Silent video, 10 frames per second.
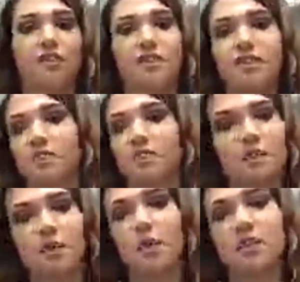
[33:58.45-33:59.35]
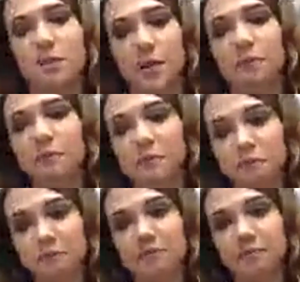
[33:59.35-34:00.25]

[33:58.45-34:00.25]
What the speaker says: Just keep going deeper.